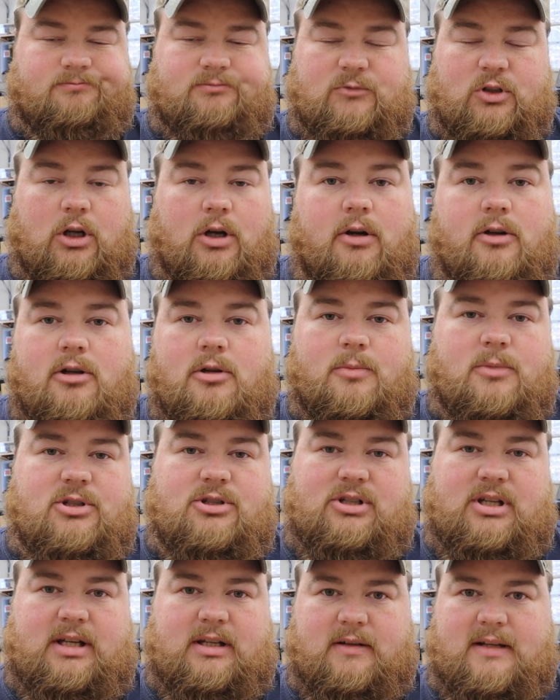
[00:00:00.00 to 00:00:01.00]
learn your
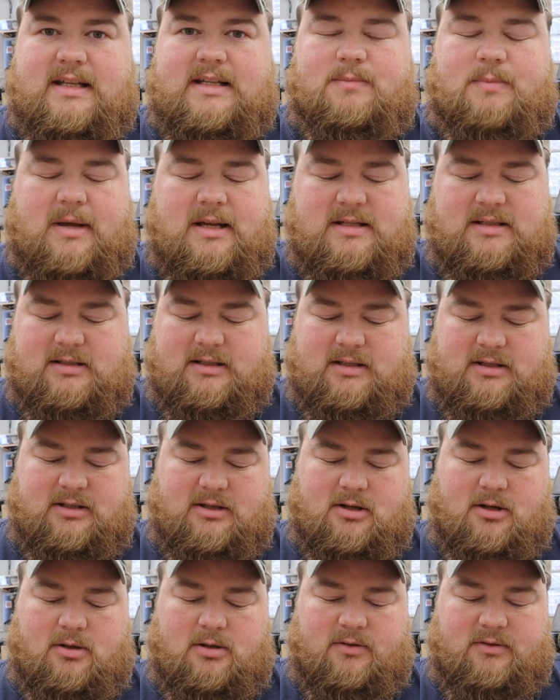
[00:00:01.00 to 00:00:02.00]
machine. That's basically the
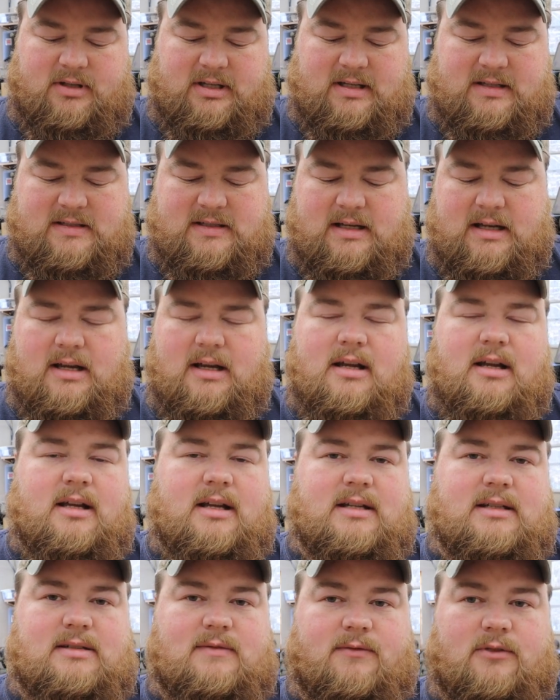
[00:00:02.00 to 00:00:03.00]
goal of these,
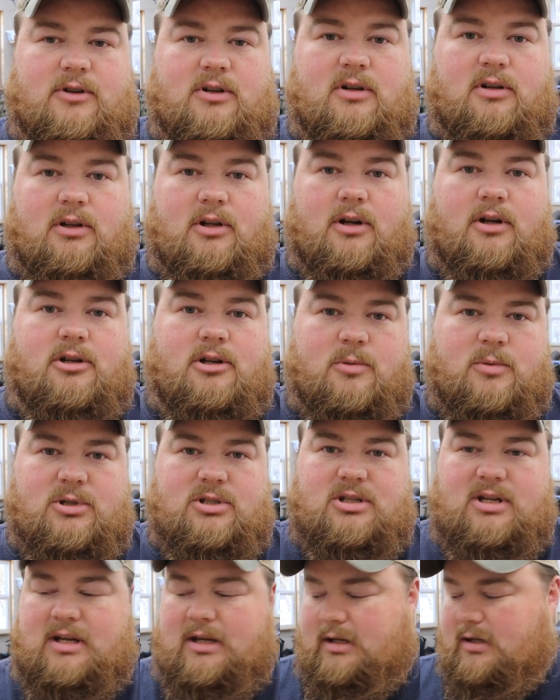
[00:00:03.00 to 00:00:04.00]
is for you to learn your
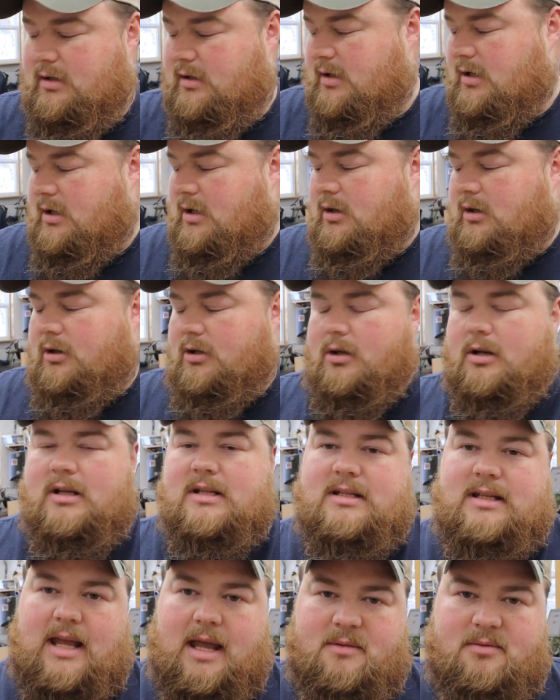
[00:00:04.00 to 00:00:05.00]
machine, learn
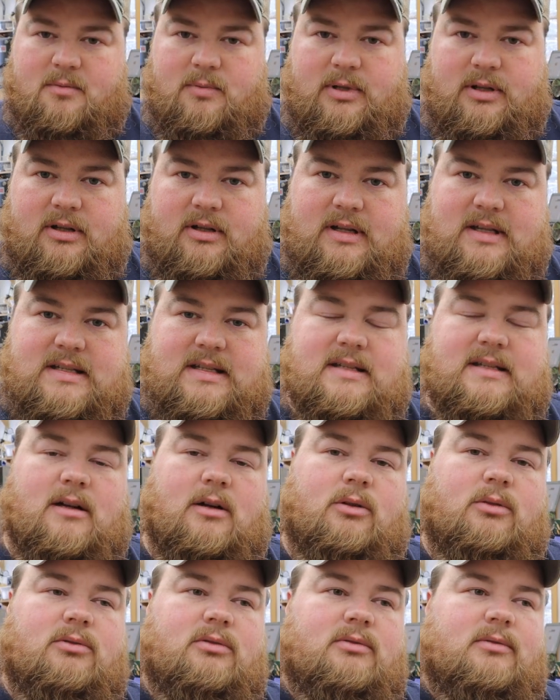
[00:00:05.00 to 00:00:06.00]
its capabilities, its
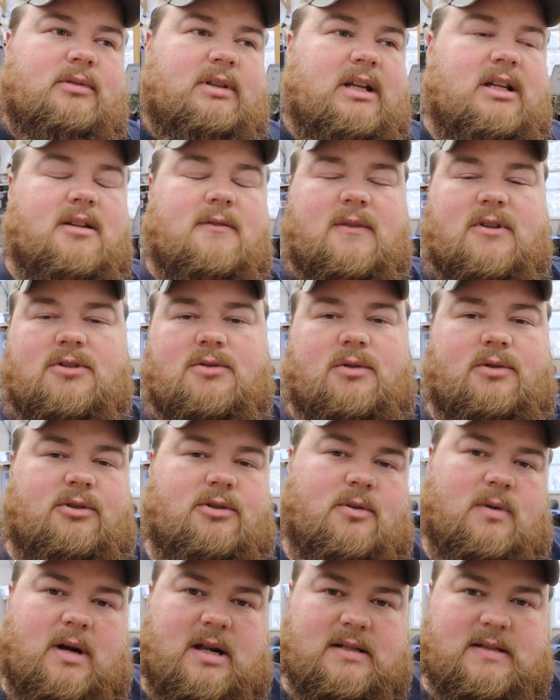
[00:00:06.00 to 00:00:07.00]
own individual
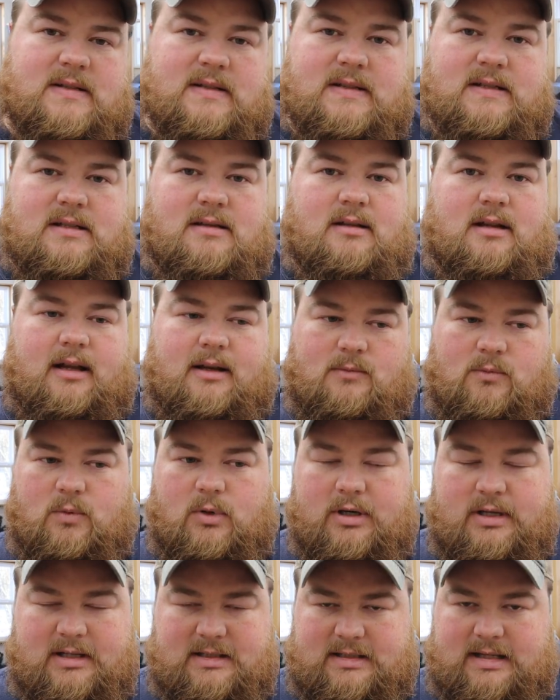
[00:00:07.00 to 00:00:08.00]
nuances, and
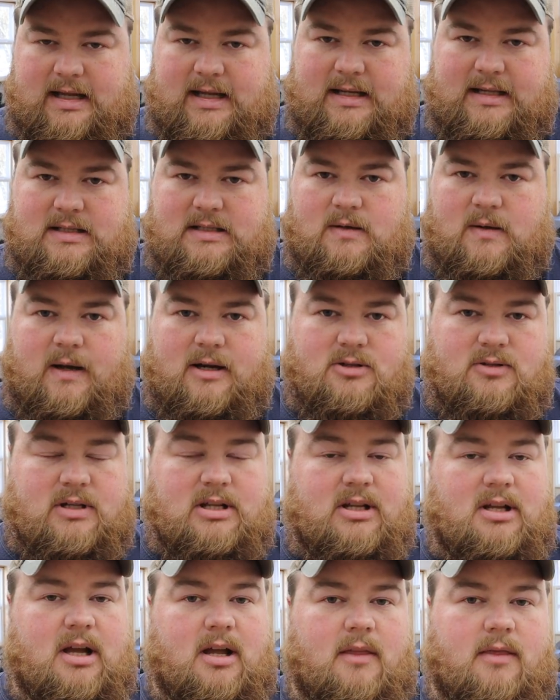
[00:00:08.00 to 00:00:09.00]
what it takes to
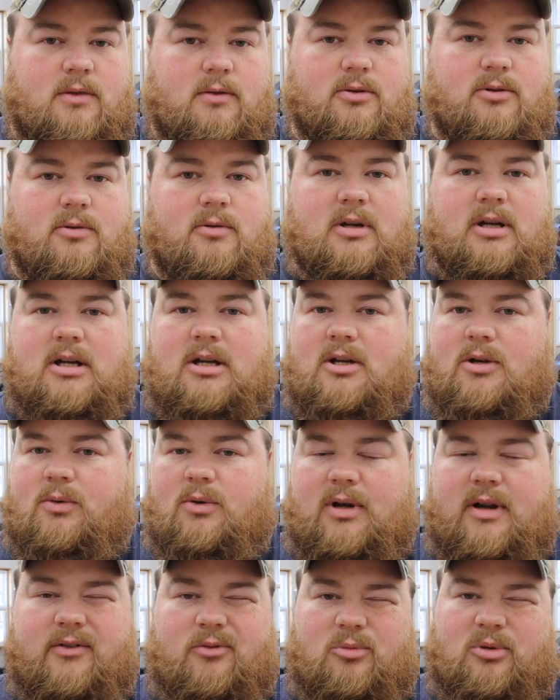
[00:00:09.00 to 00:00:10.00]
actually cut through
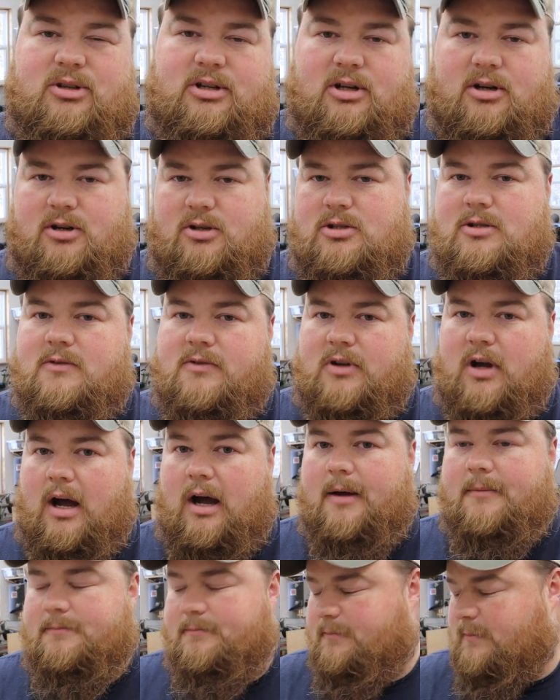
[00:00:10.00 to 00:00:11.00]
whatever material you've
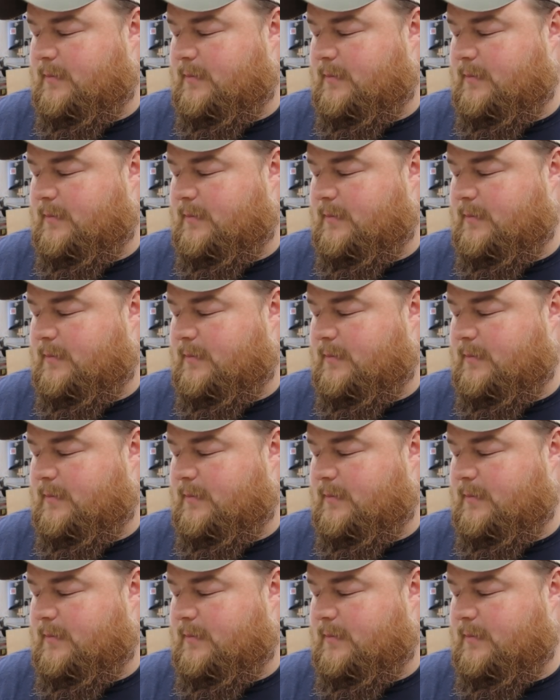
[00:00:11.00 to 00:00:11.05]
got.